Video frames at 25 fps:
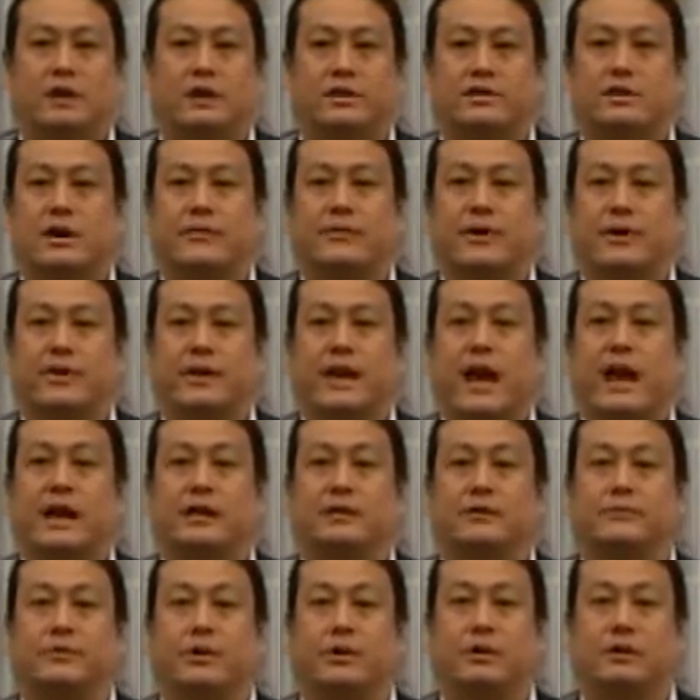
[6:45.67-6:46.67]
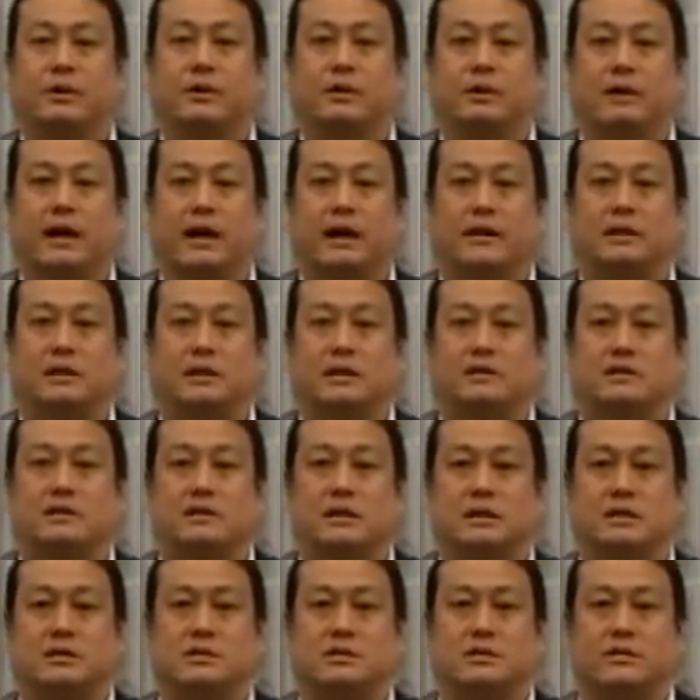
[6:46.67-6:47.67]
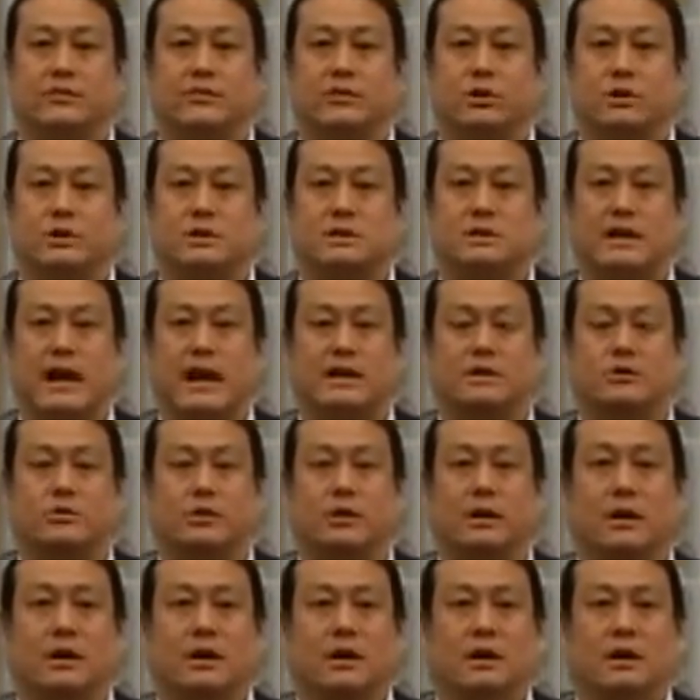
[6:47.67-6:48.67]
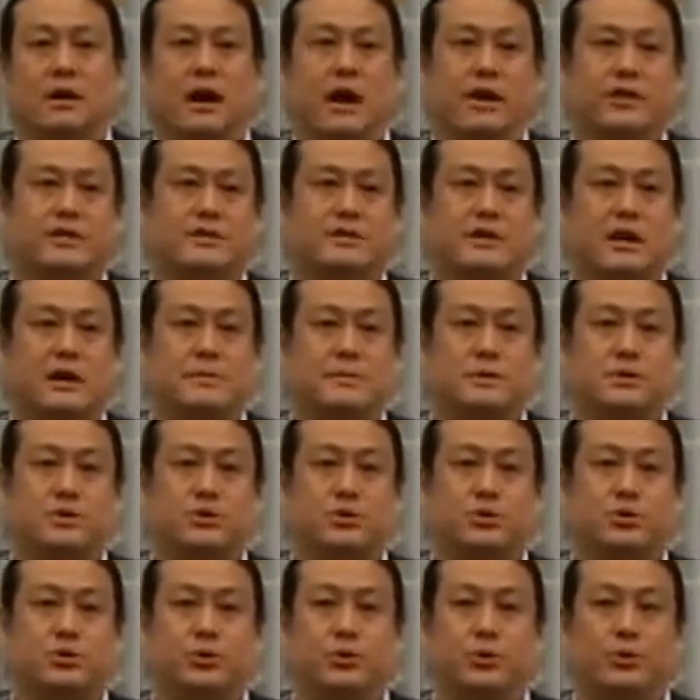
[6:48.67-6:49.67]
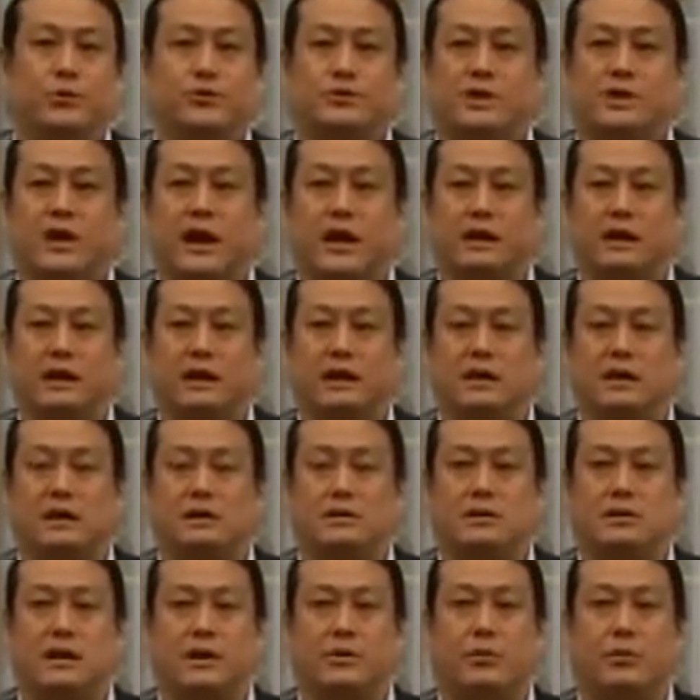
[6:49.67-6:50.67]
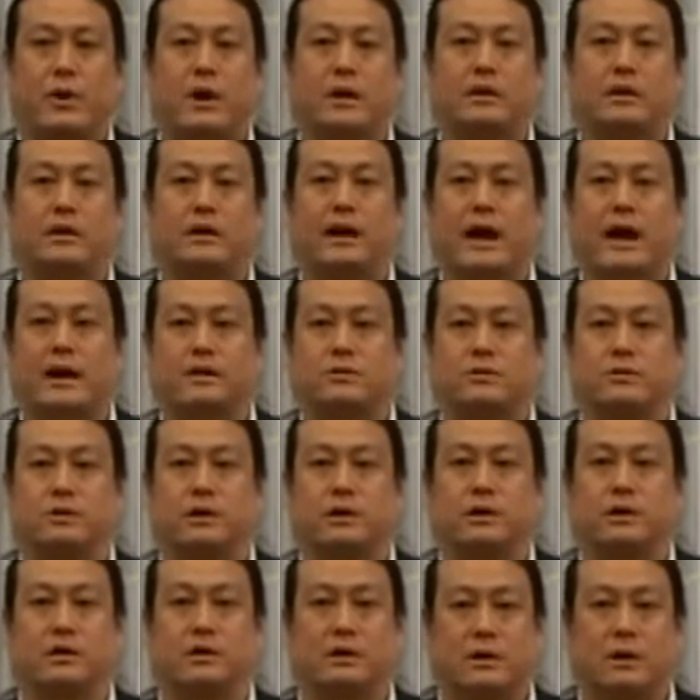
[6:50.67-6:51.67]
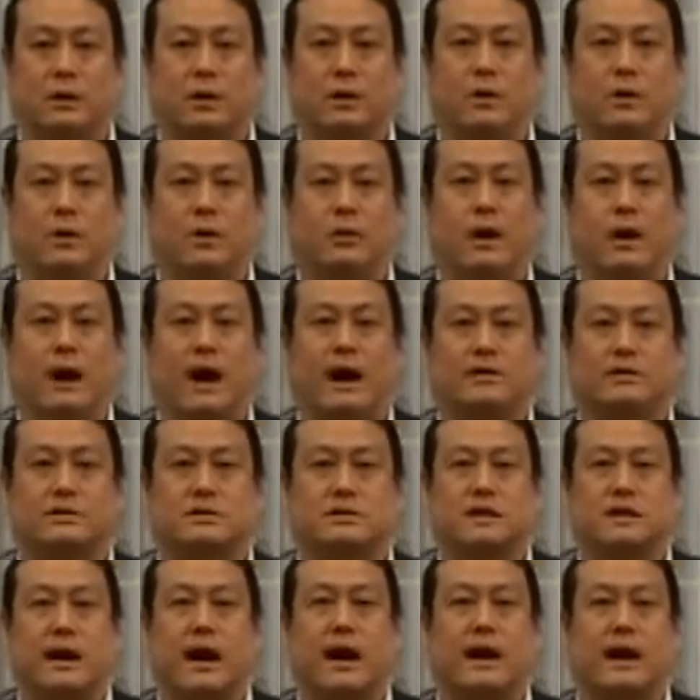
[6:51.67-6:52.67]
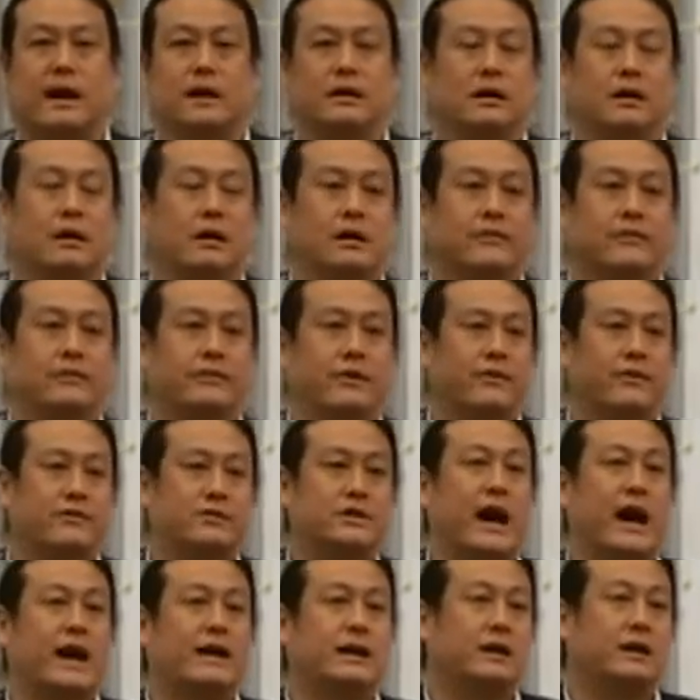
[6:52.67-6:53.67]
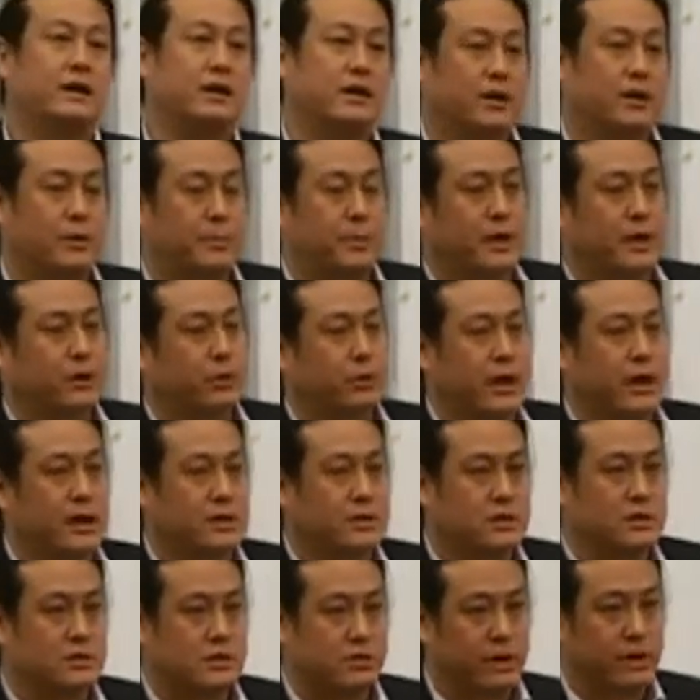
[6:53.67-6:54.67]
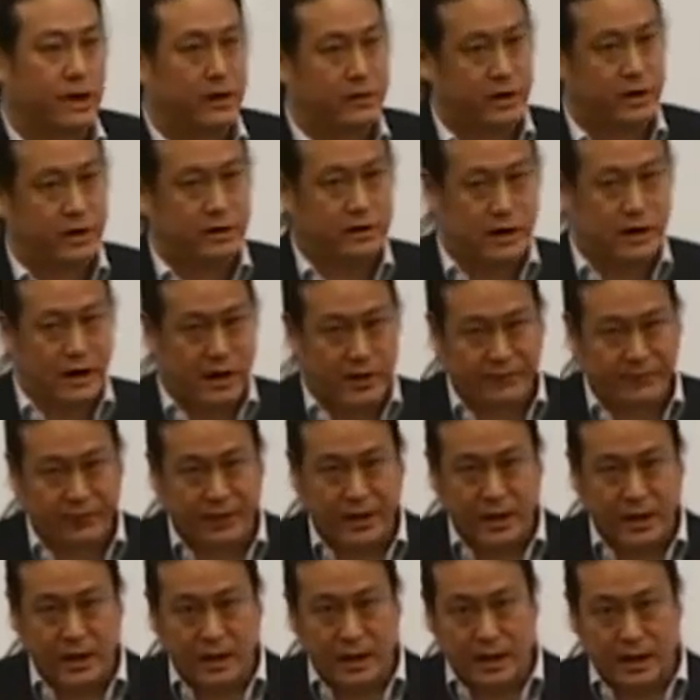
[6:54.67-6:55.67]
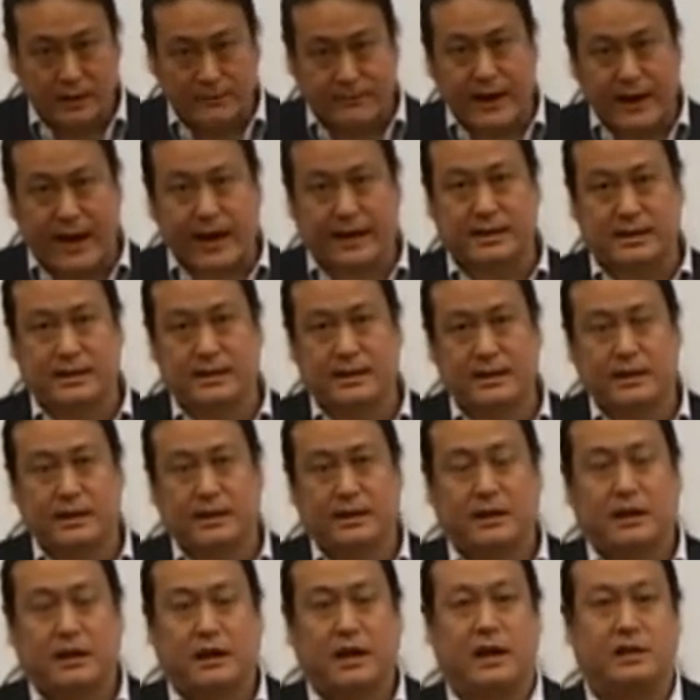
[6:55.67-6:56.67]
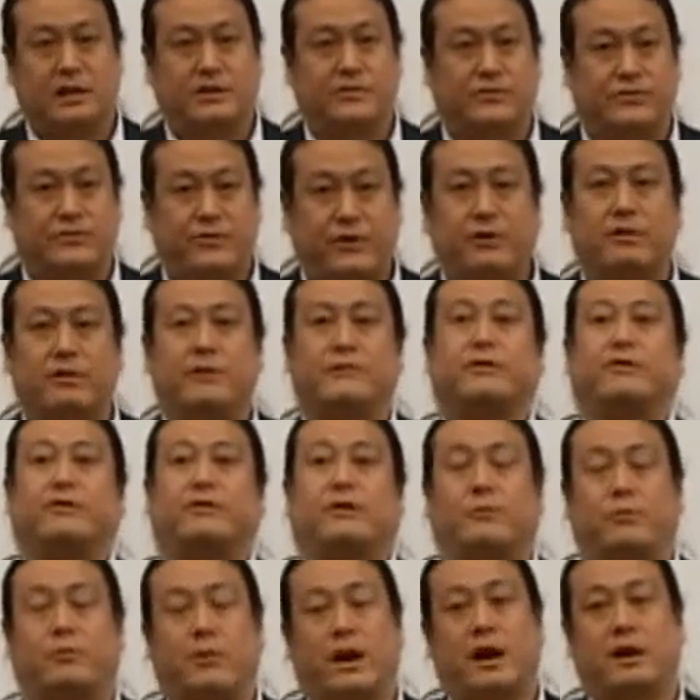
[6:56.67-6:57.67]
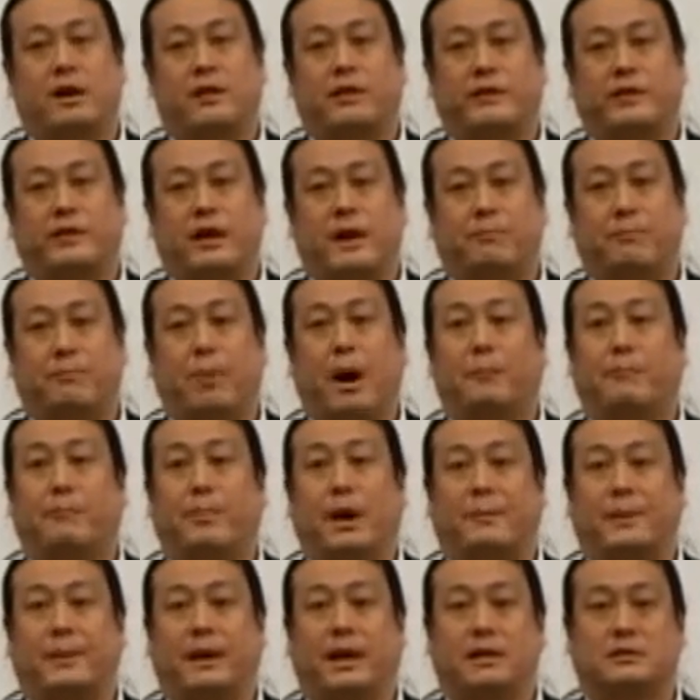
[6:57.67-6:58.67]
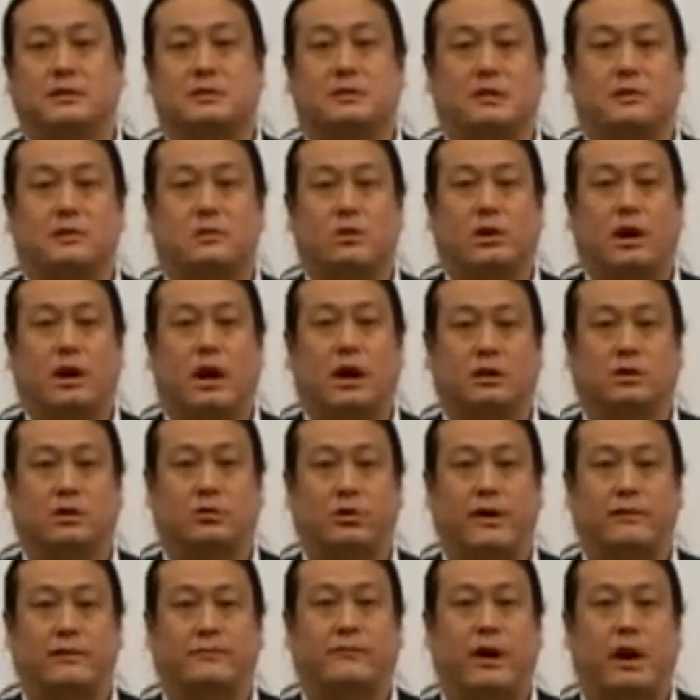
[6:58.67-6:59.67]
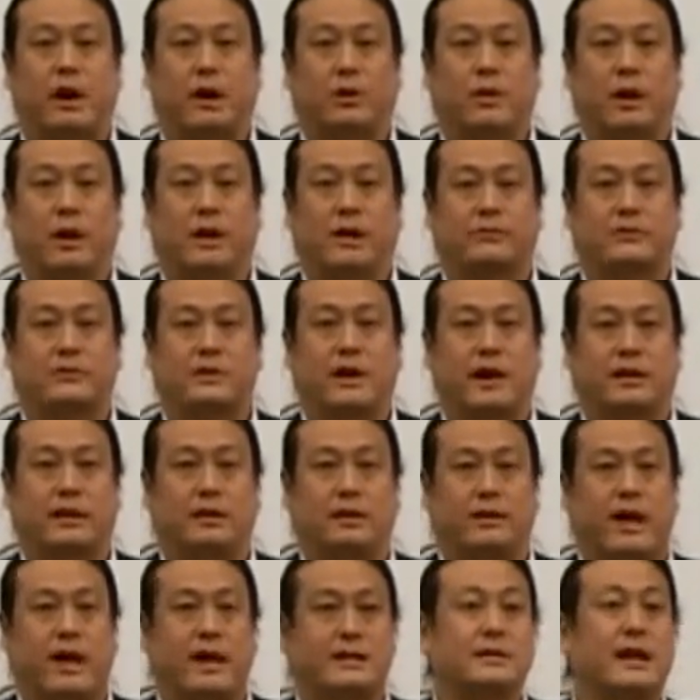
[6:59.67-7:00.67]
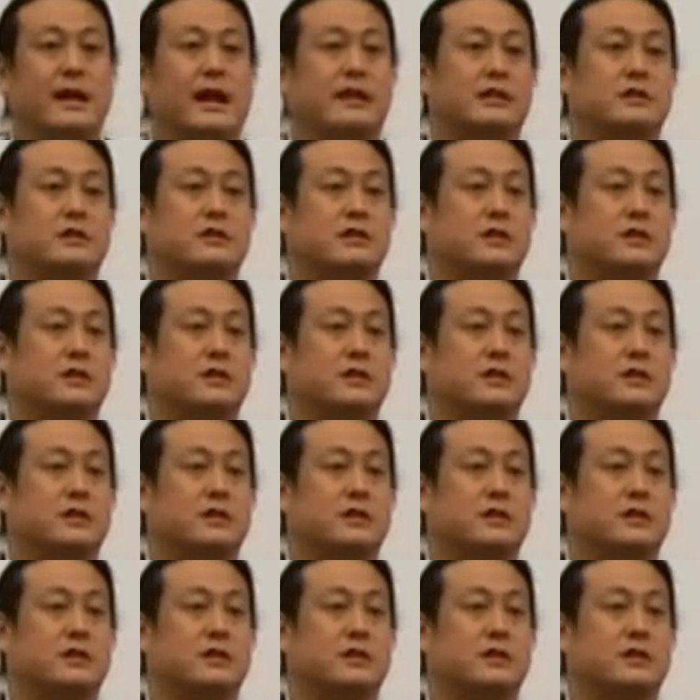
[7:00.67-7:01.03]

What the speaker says: stuff on the Anglophone internet. It's of course, natural. And the same is true of Chinese. They rarely actually go outside of China in their peregrinations around the internet. In fact, it's very, very rare that they bump up against the so-called Great Firewall of China. That's not to